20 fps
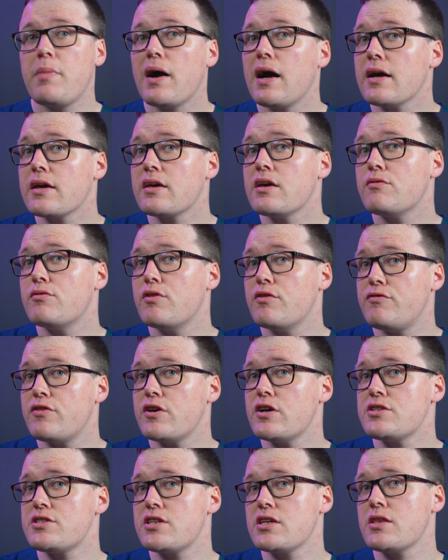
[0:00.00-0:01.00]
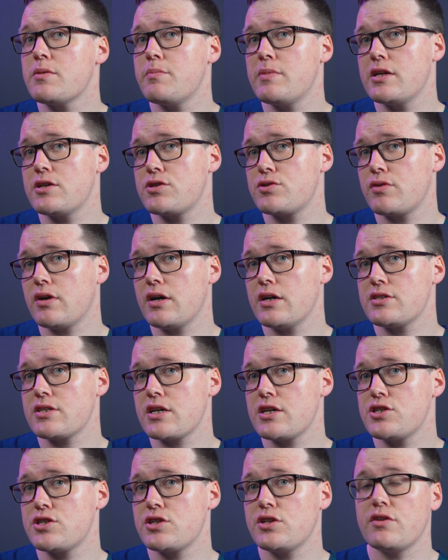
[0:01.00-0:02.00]
by reversing the
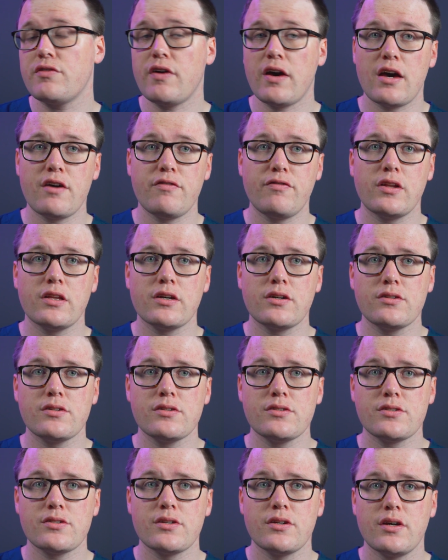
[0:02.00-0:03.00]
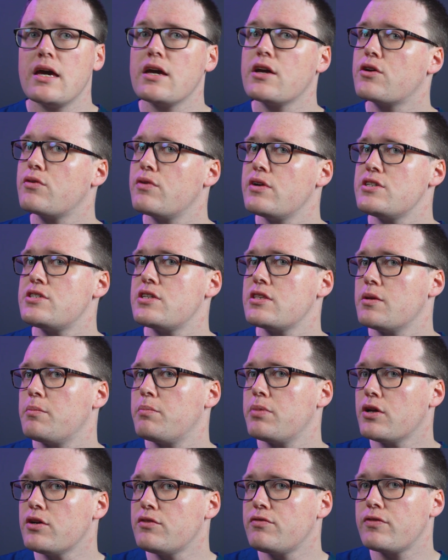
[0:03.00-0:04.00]
miniaturization of hair follicles, increasing the
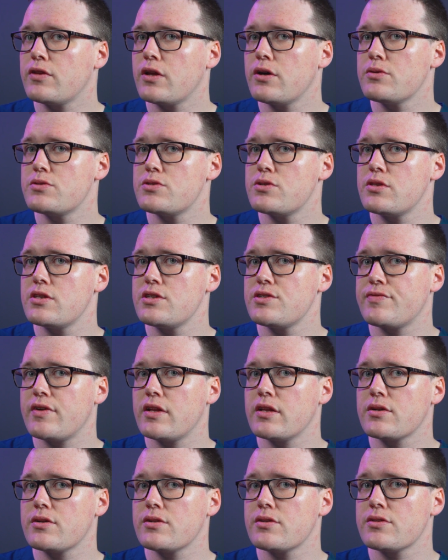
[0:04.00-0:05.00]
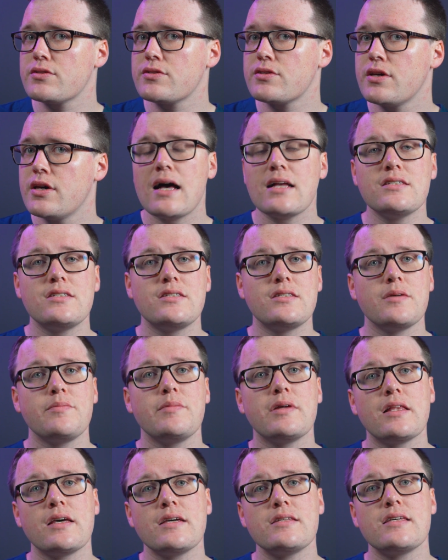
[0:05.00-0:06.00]
blood flow to these follicles, and
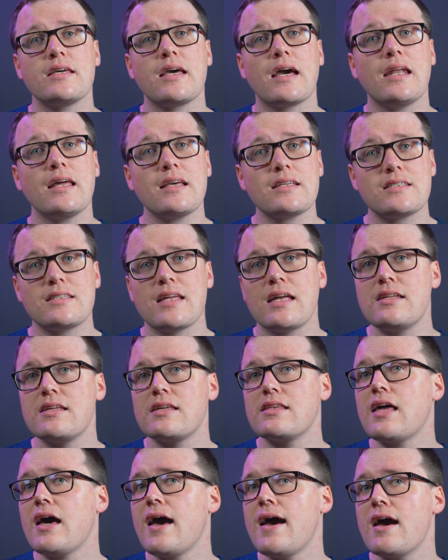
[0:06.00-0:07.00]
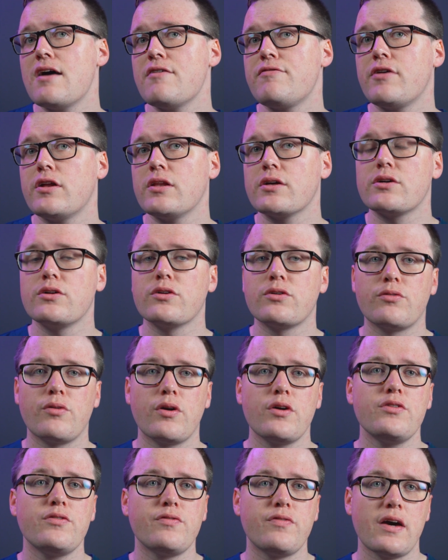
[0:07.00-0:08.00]
stimulating and extending the hair follicle
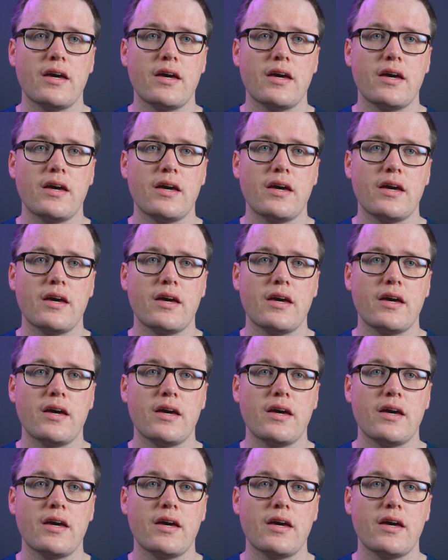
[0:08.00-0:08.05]
growth